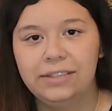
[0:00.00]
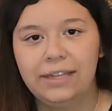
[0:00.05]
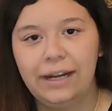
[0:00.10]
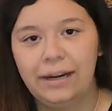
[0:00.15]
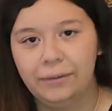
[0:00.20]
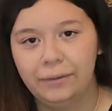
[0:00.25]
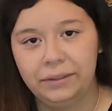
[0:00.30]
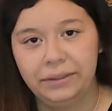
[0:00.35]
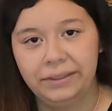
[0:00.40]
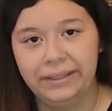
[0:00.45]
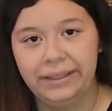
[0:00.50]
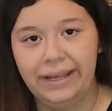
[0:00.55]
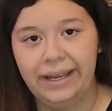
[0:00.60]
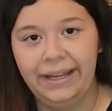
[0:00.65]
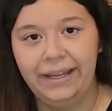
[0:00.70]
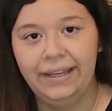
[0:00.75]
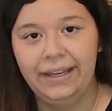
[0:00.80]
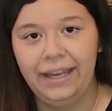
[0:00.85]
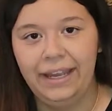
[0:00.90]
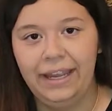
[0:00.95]
that I really
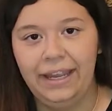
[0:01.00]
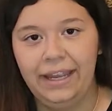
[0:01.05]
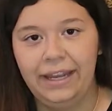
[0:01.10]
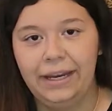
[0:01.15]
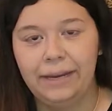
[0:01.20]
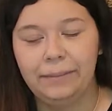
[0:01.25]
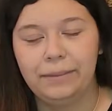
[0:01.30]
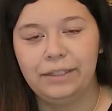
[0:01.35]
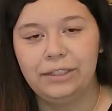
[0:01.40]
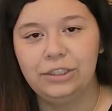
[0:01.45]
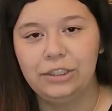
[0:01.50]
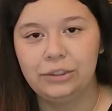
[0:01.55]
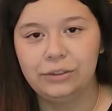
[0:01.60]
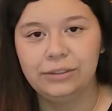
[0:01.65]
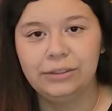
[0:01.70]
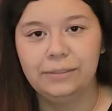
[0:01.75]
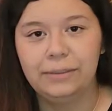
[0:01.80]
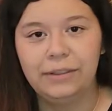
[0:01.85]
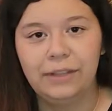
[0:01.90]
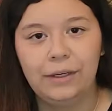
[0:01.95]
like, and I'm going to show
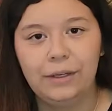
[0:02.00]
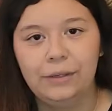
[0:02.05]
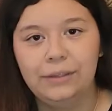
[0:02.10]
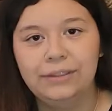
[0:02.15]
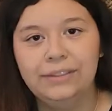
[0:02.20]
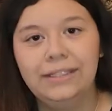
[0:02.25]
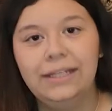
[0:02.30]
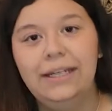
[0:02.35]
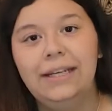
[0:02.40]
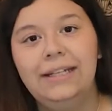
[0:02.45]
some of those.